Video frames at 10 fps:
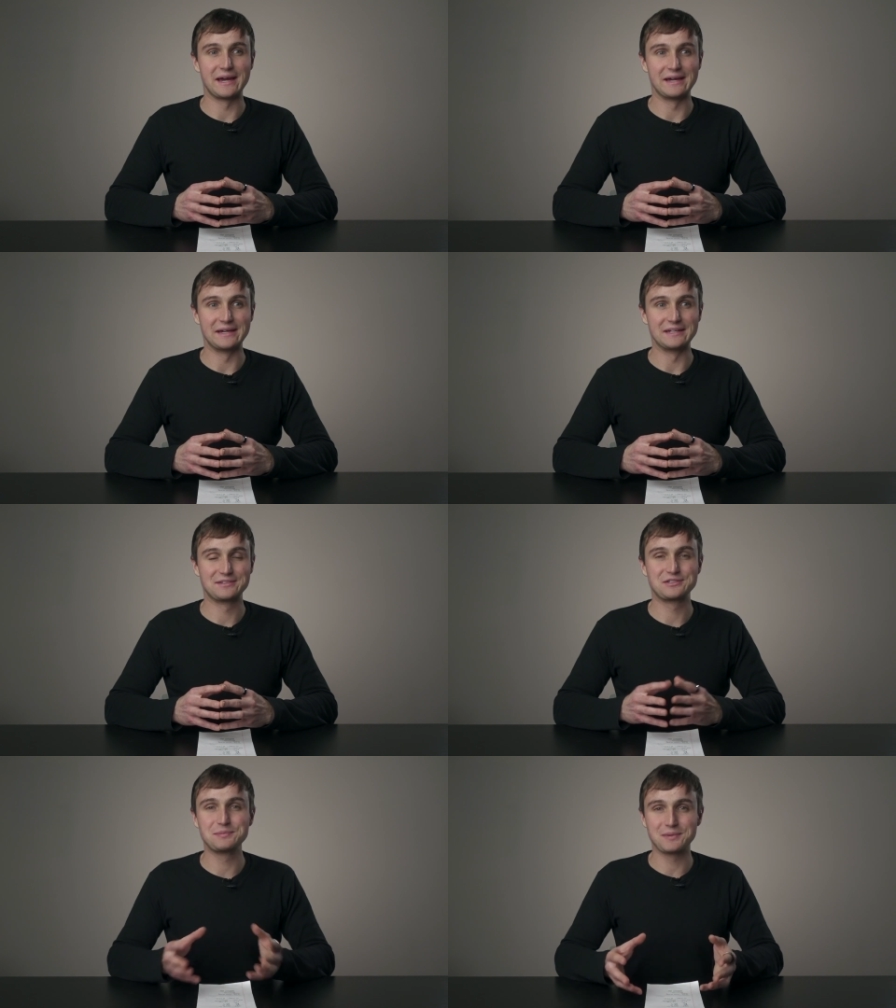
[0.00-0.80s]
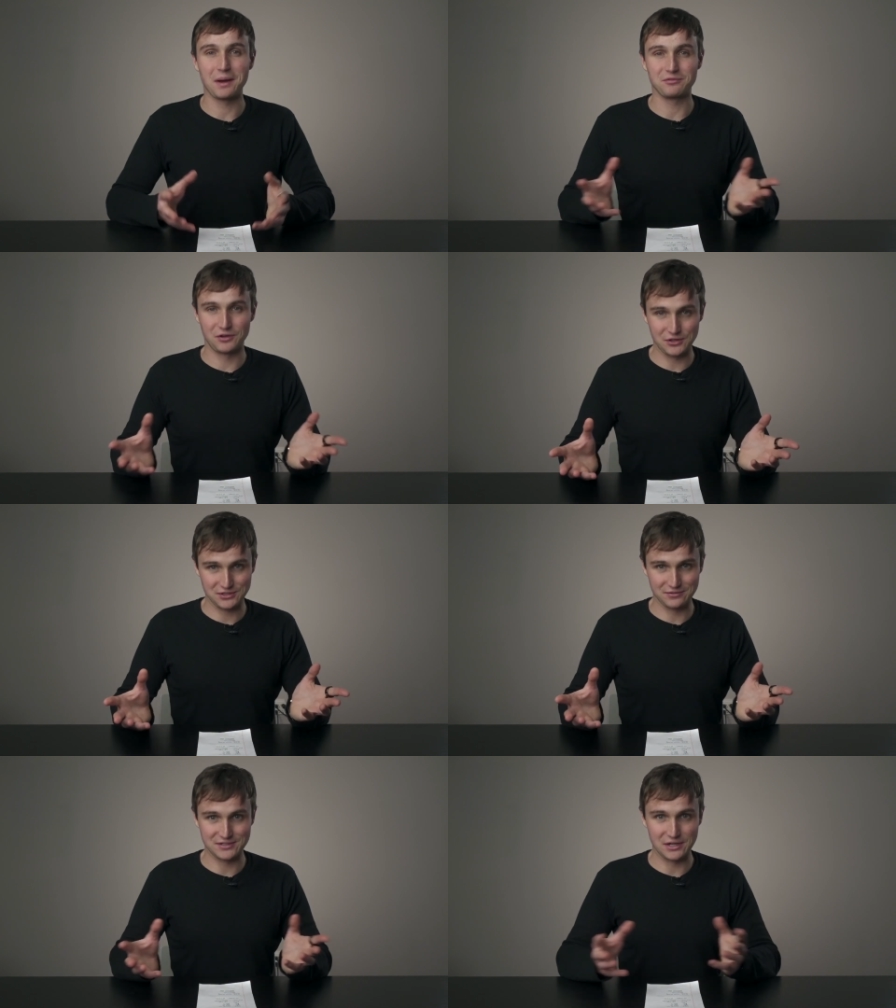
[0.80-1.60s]
a souped-up
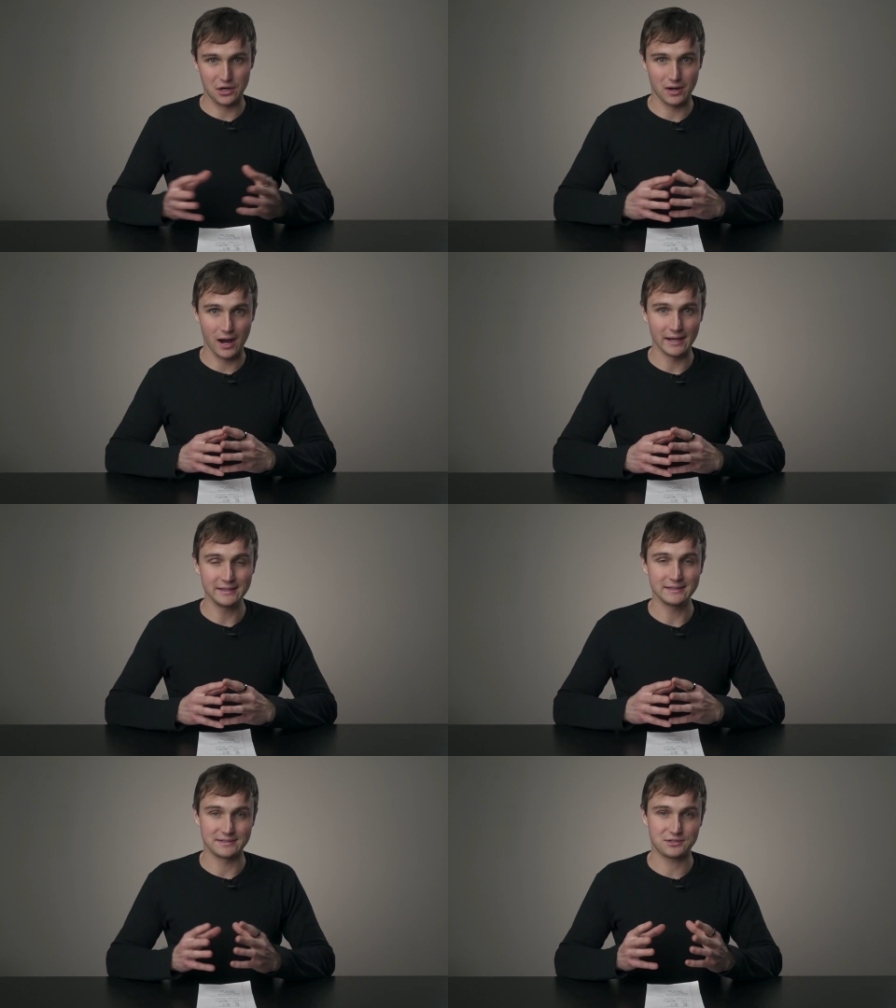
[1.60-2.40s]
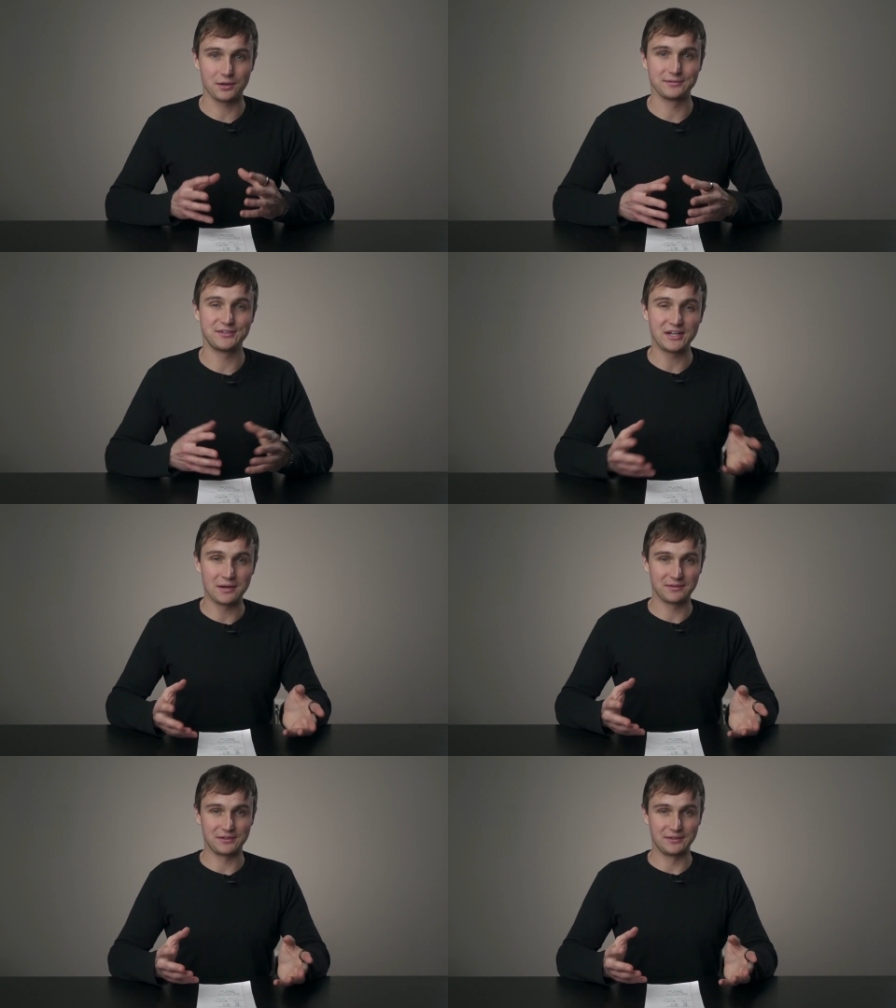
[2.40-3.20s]
version of CRI. It's called
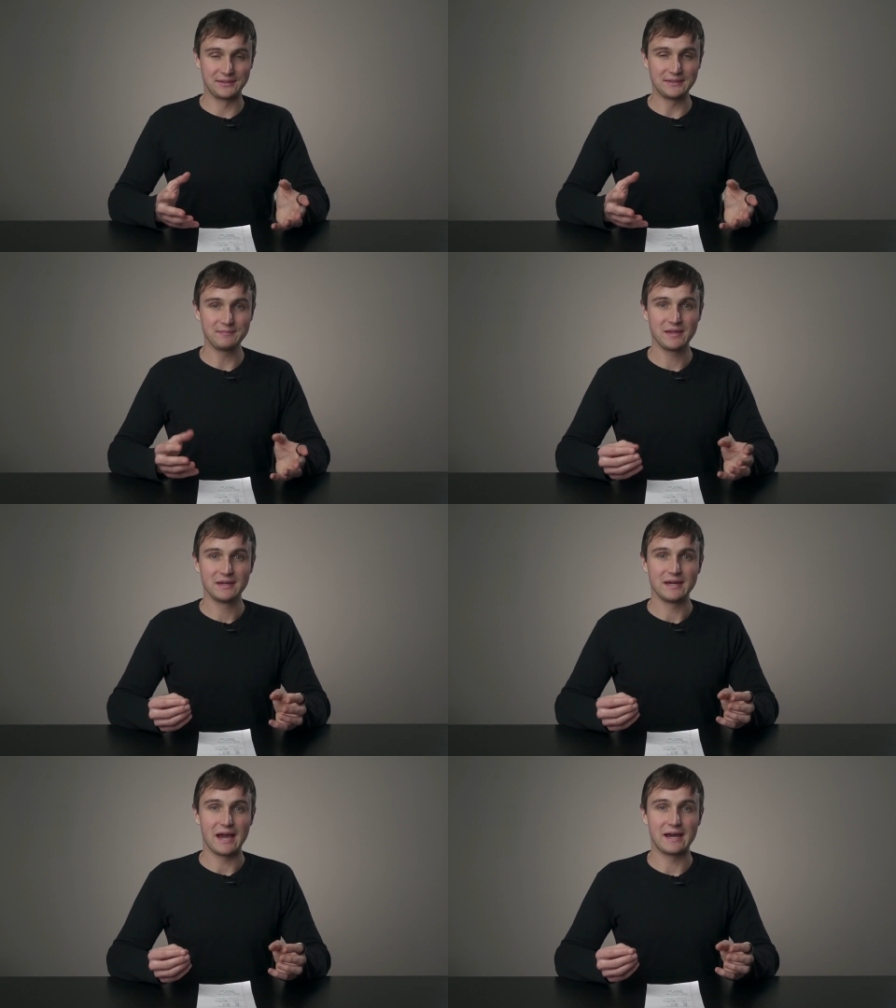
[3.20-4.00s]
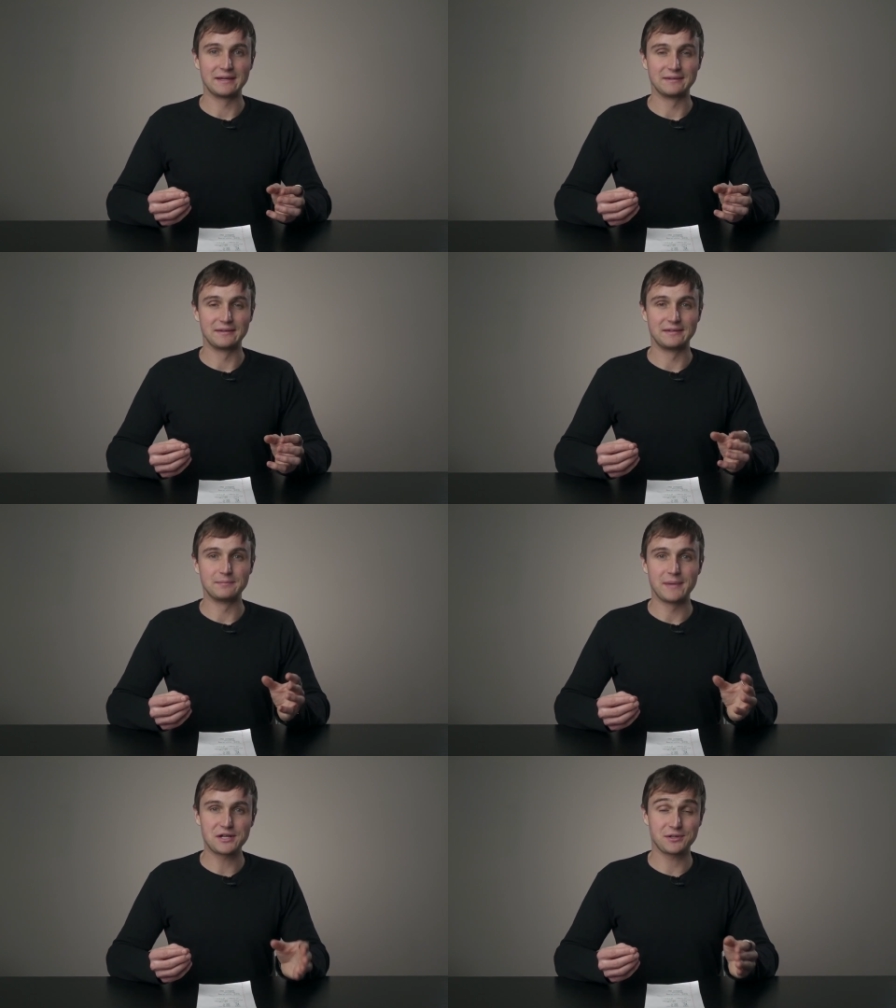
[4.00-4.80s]
TM 30, and
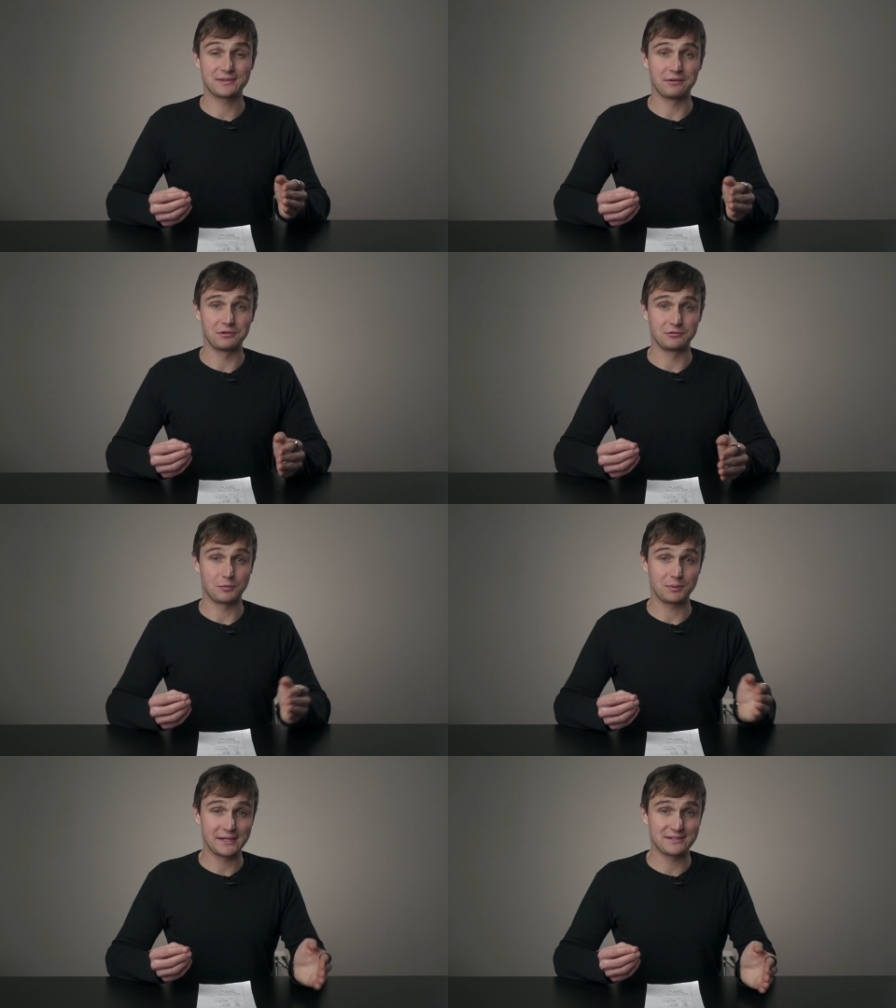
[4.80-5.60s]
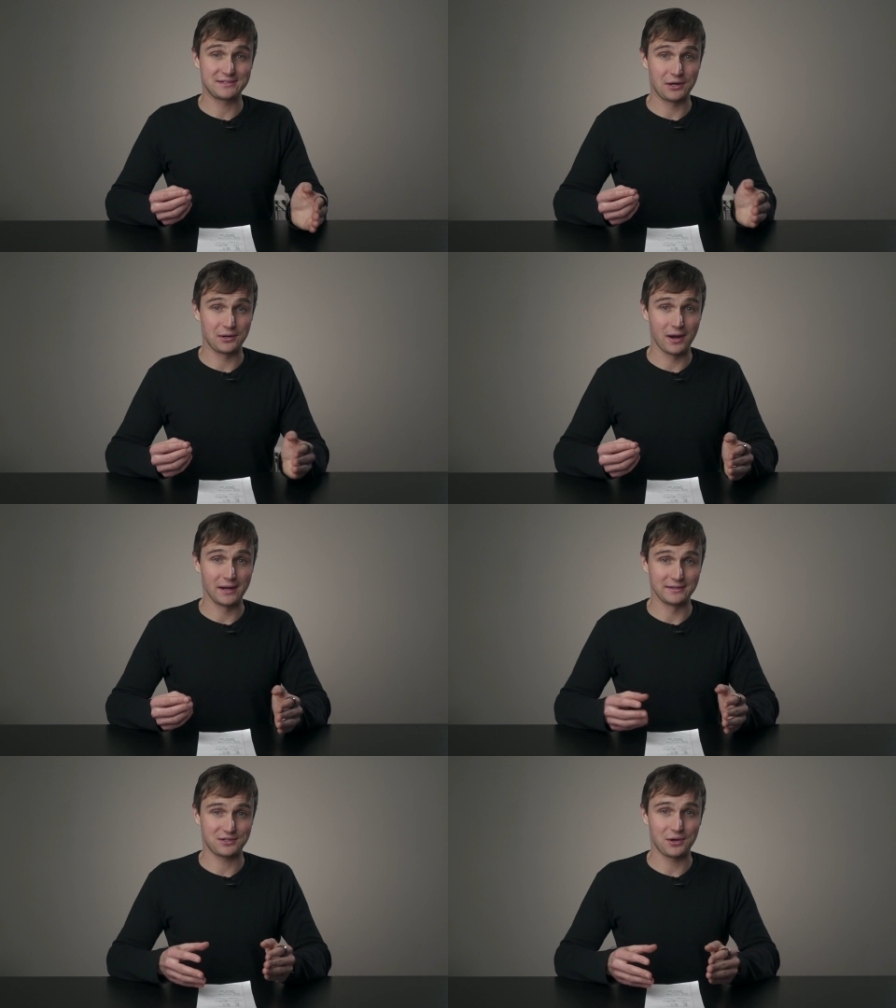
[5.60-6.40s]
the metric that would replace
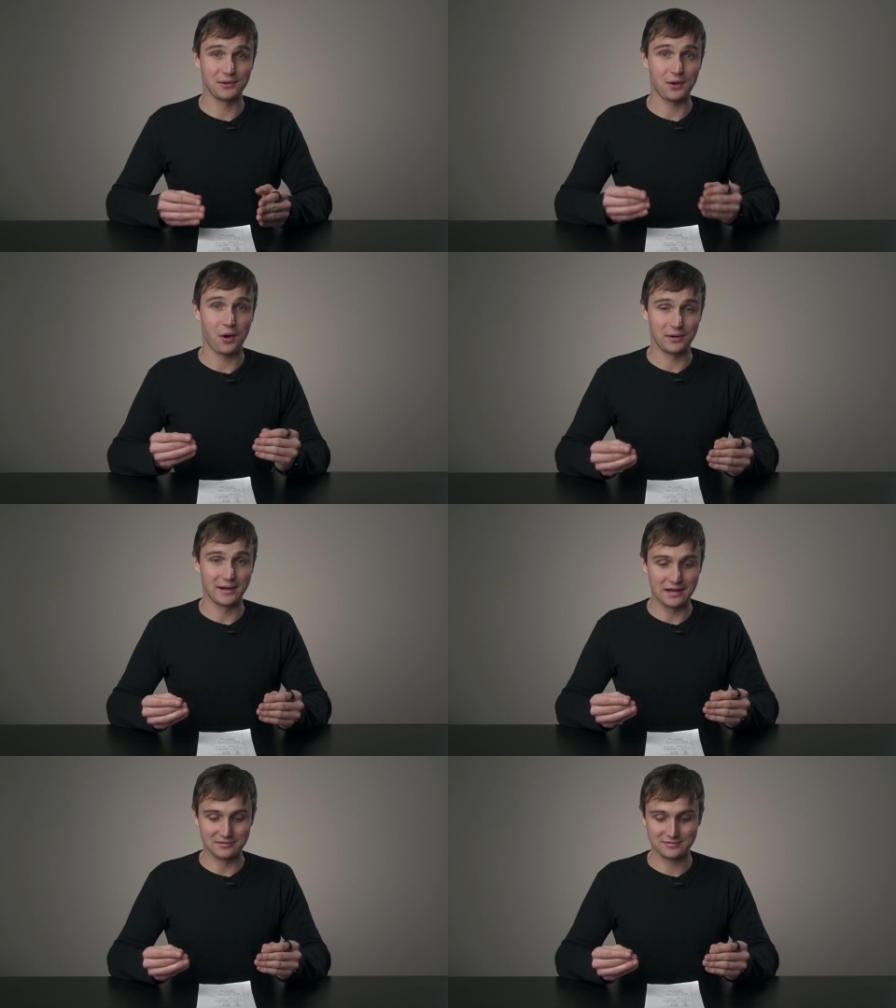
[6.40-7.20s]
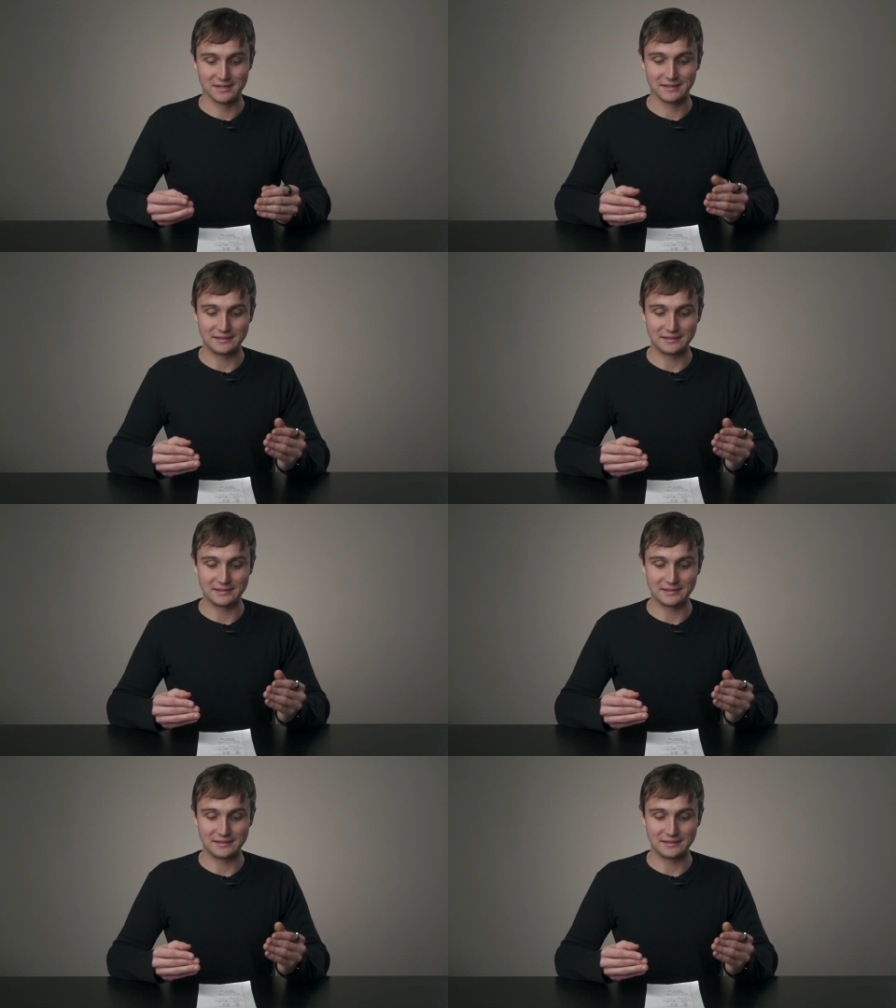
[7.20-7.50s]
CRI is called RF.